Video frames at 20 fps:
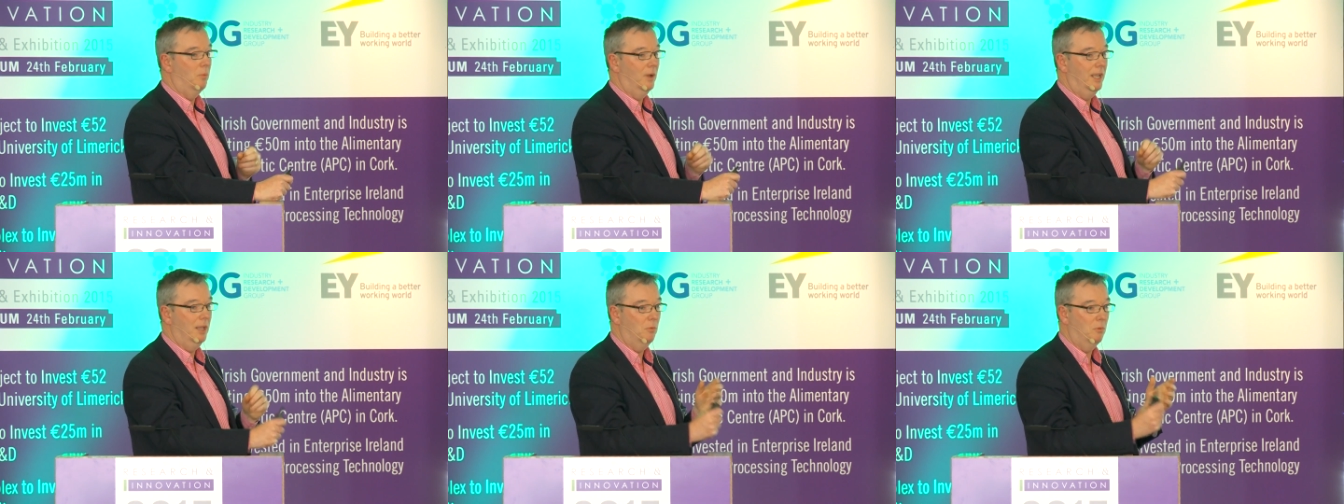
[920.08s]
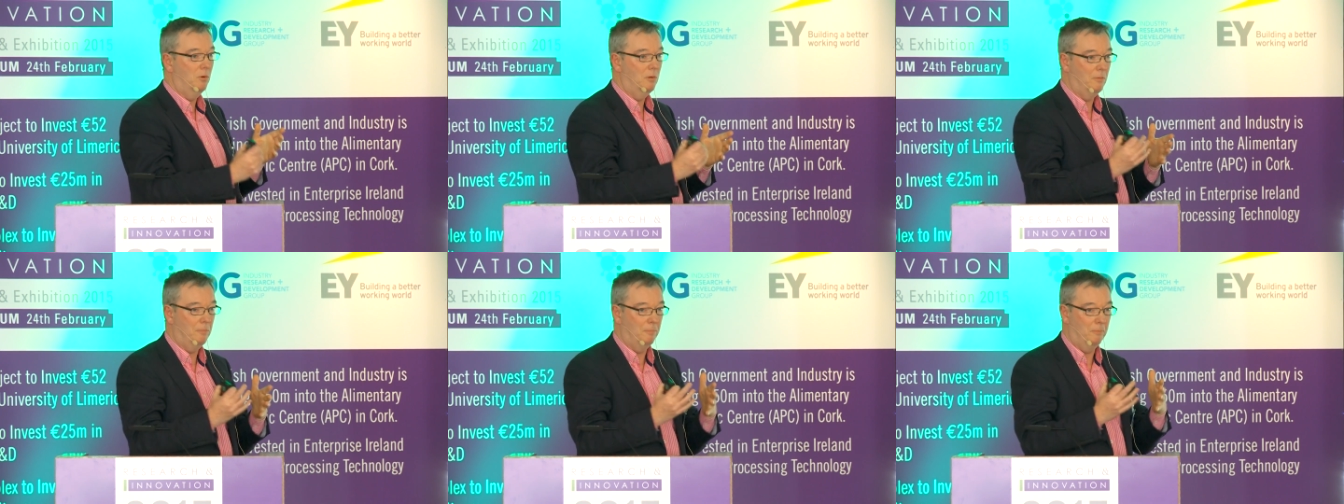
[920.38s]
we
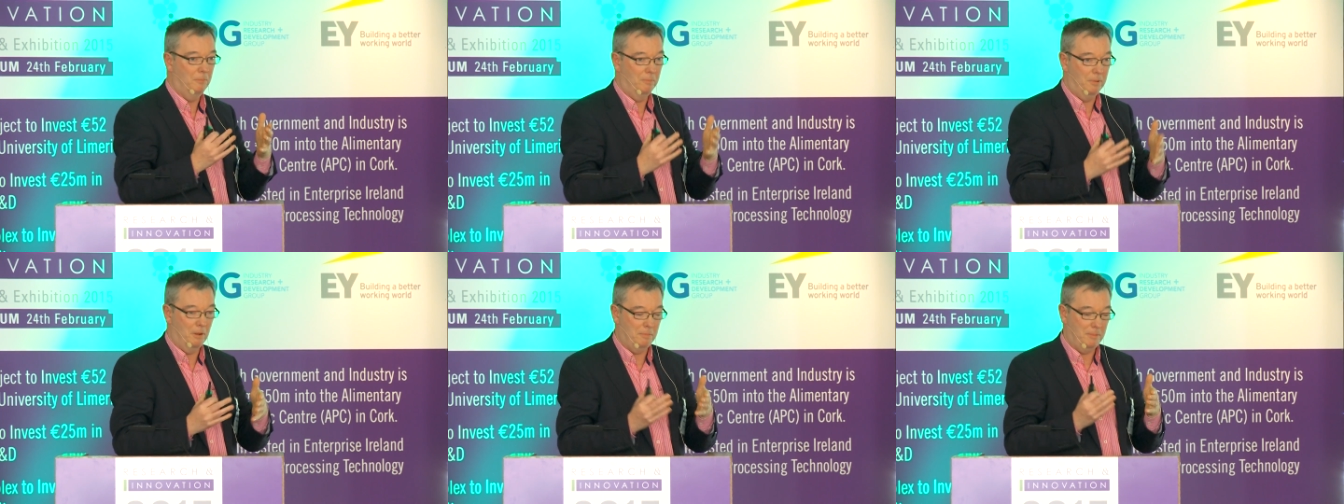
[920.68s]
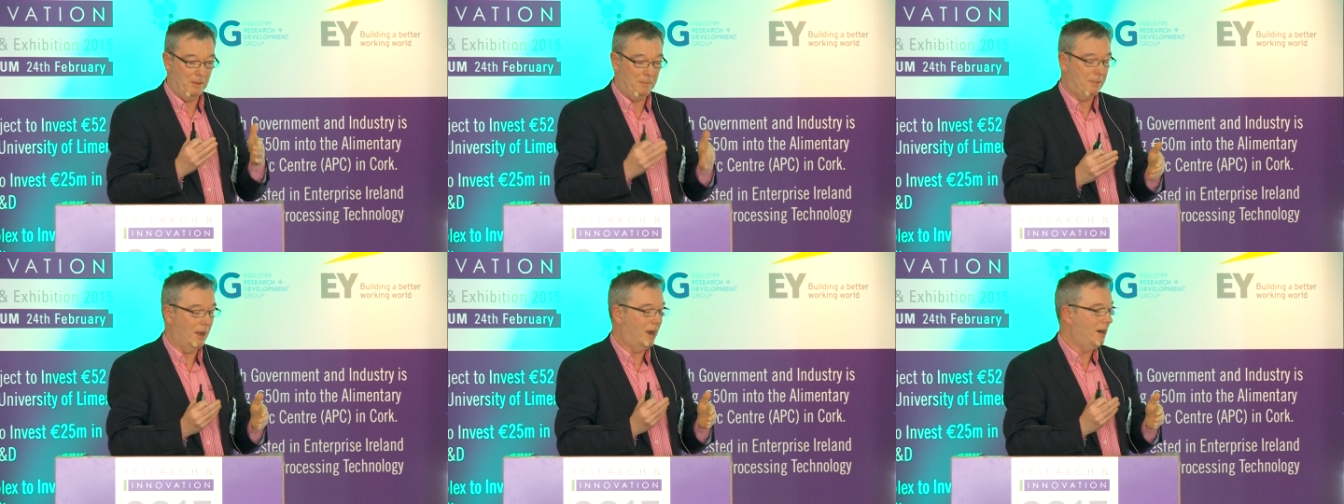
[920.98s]
will
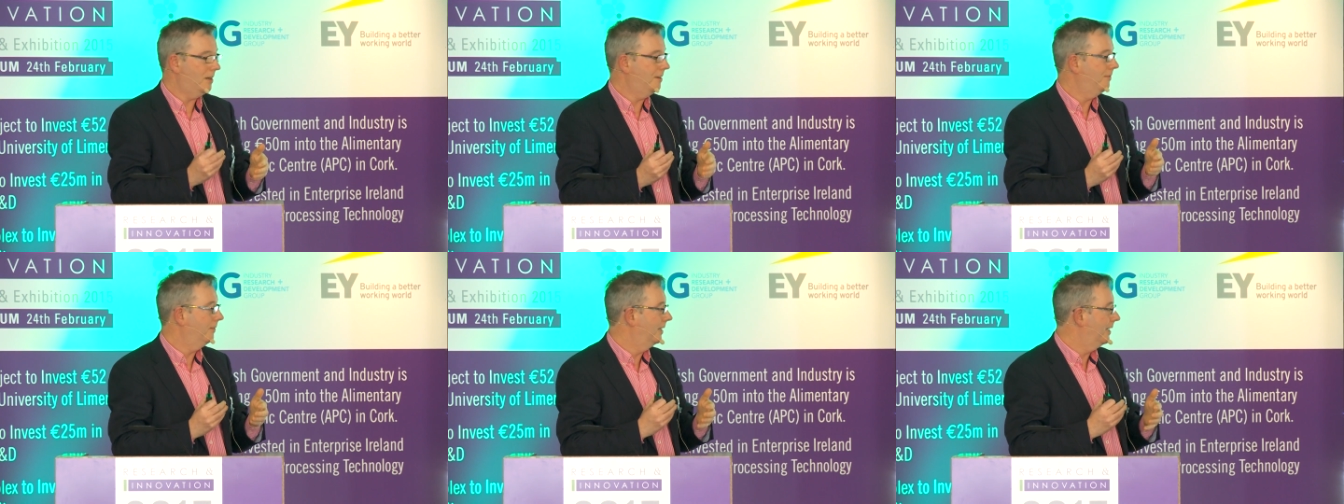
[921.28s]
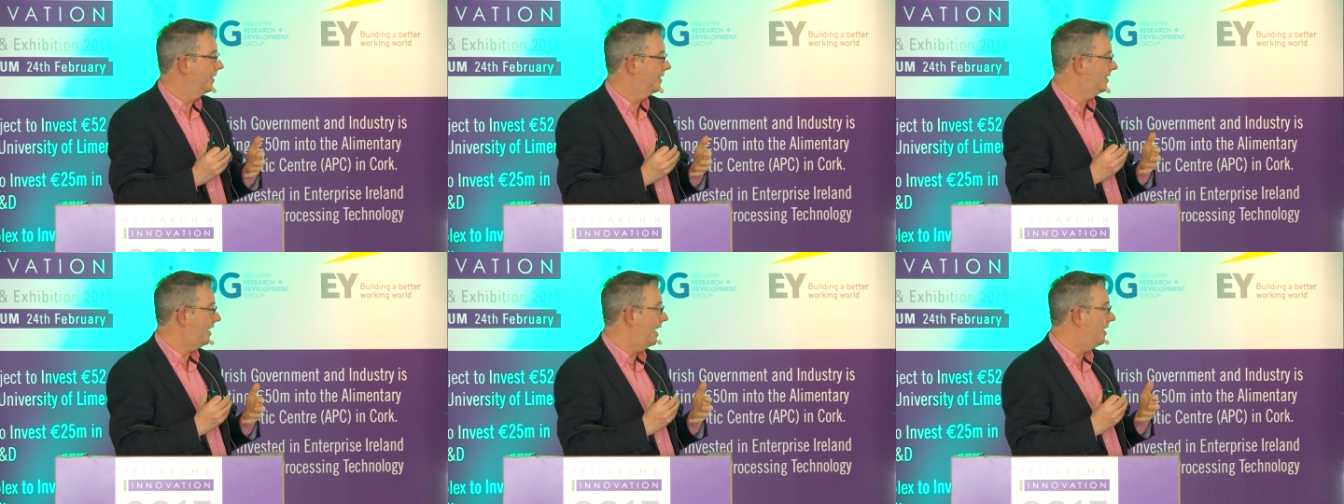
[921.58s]
be part of
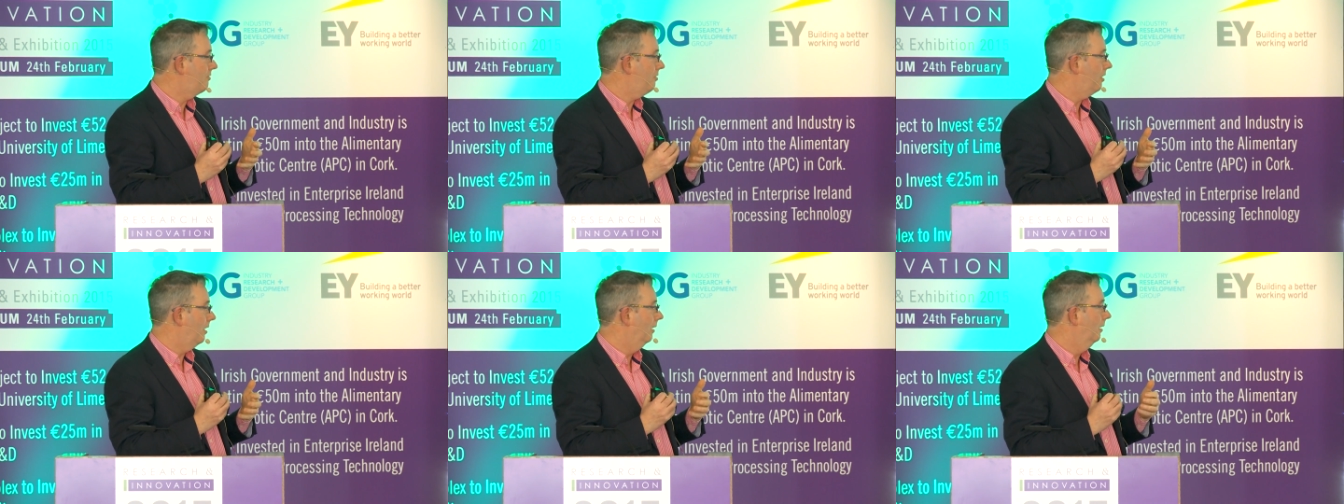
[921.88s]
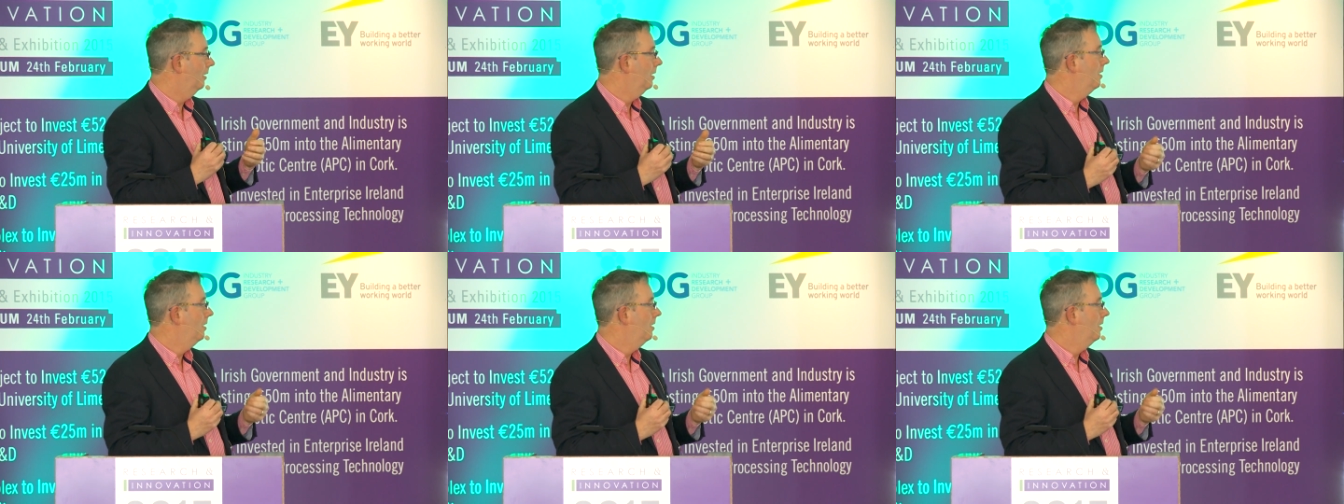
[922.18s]
the central